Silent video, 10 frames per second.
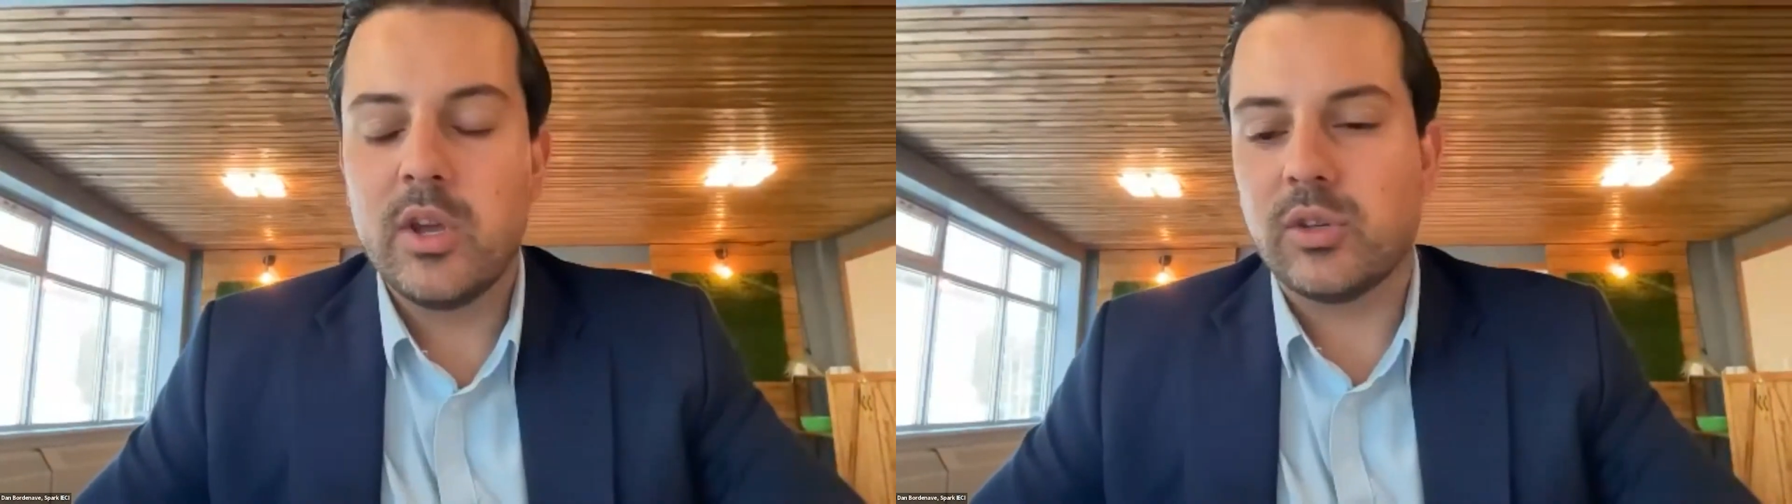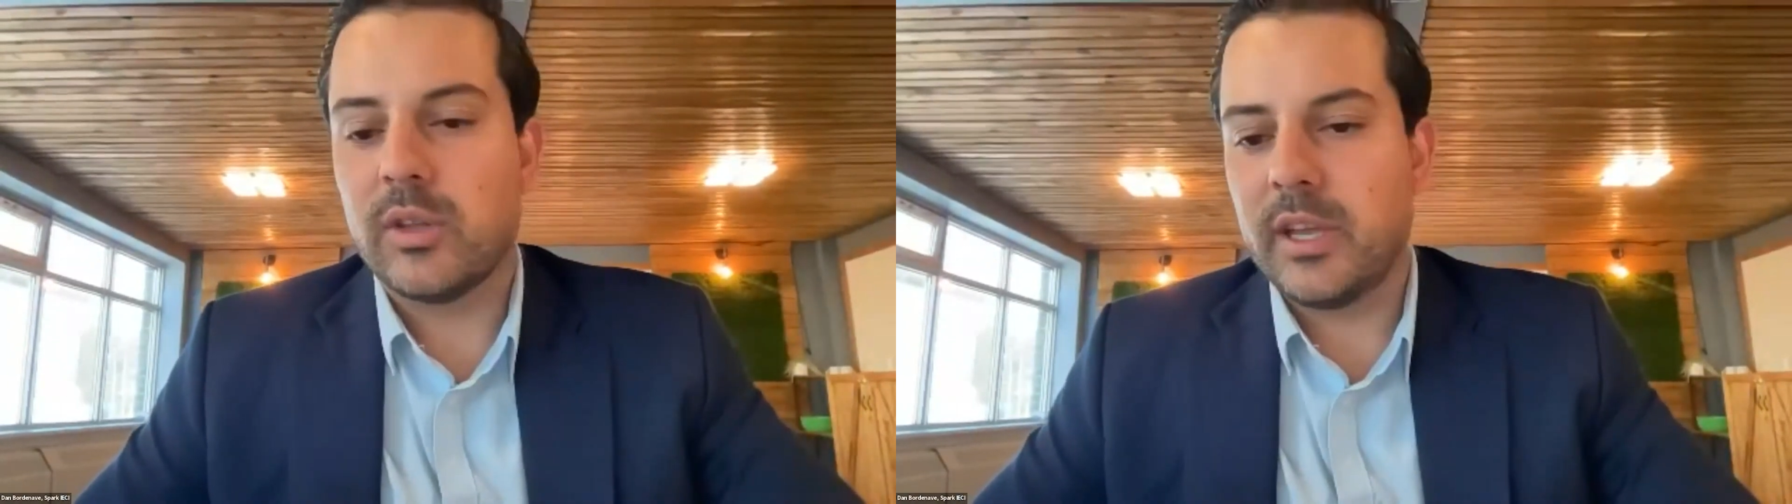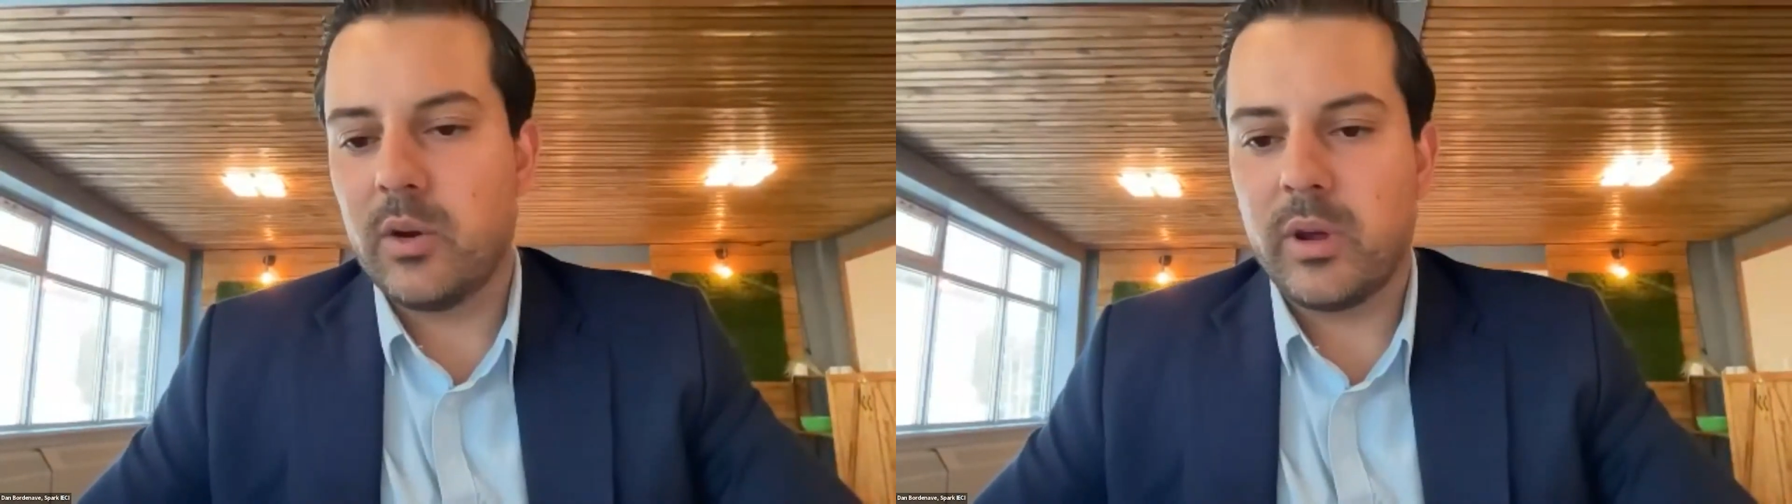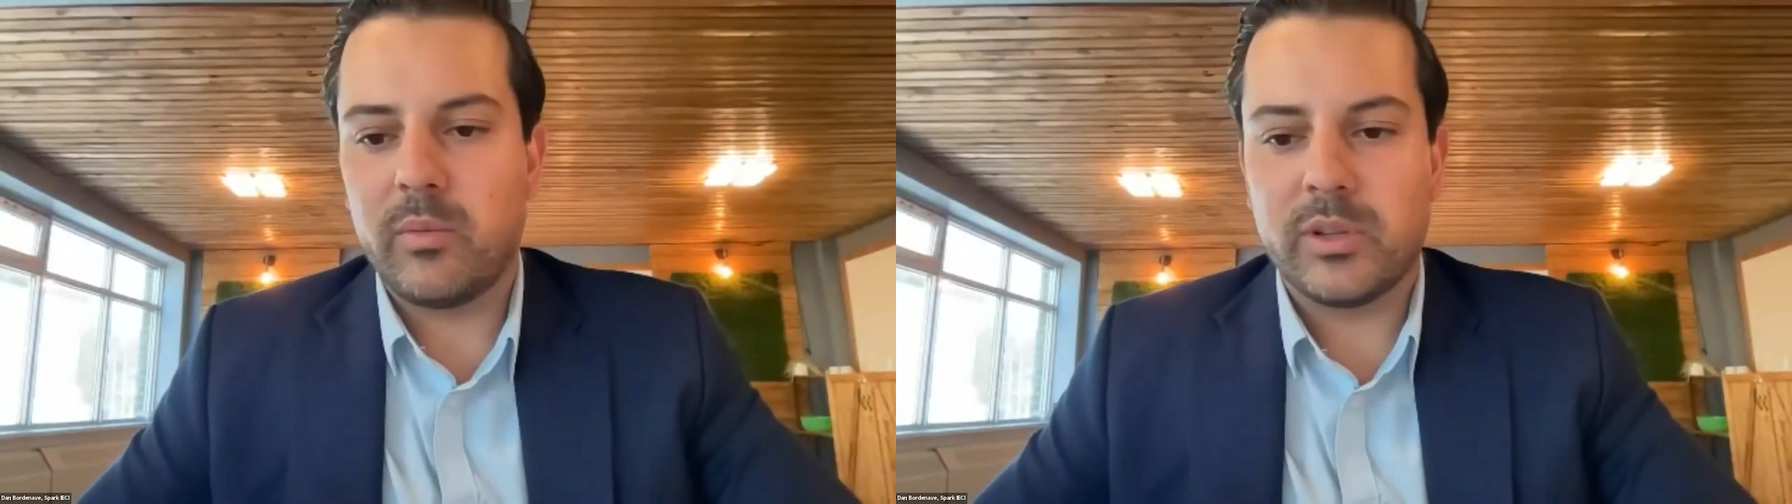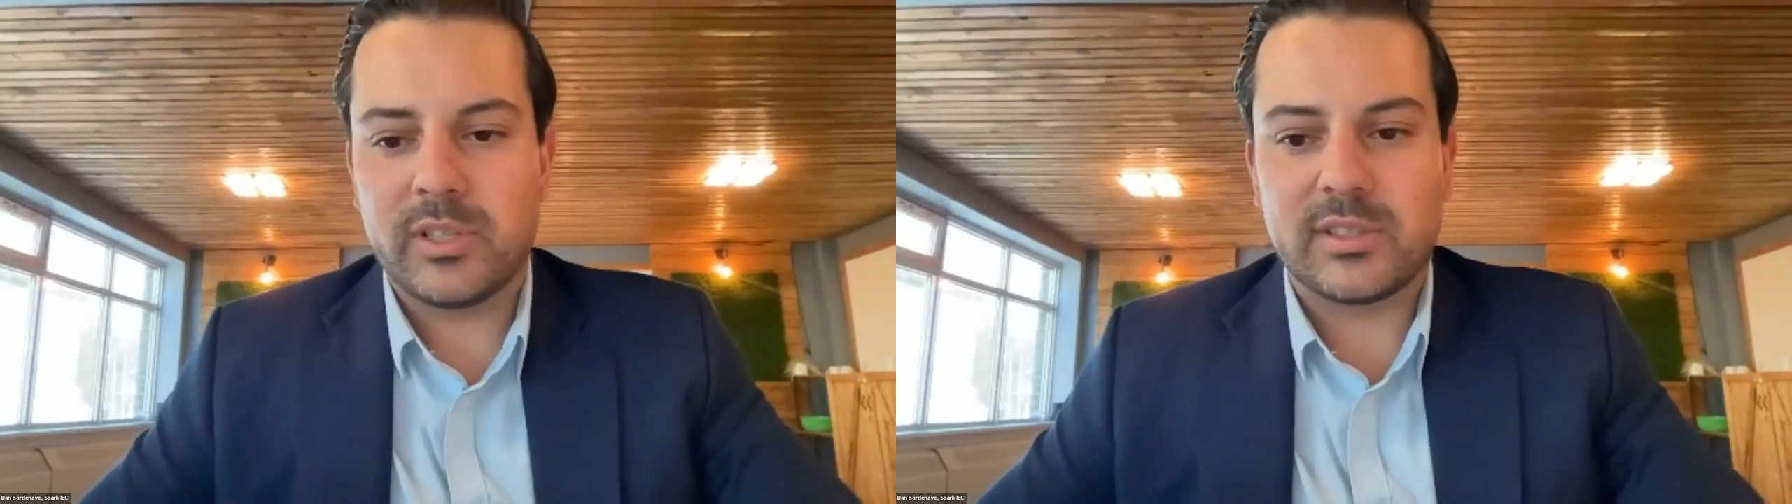So I think
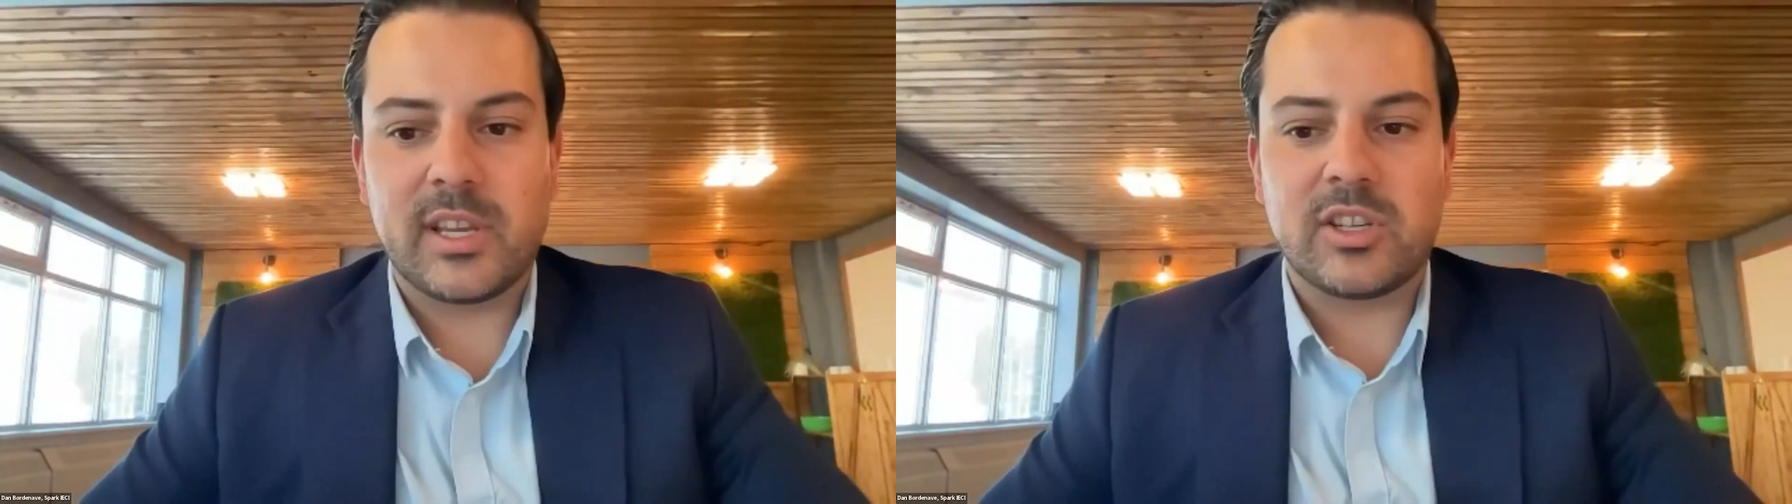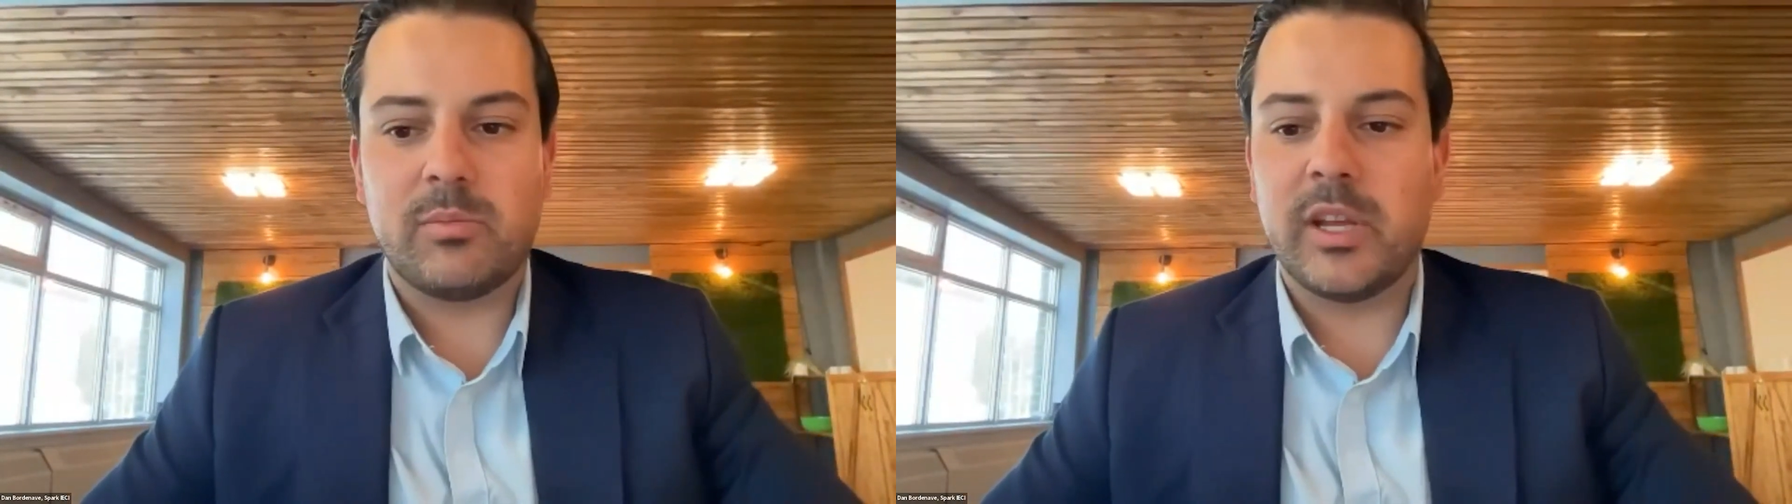with succession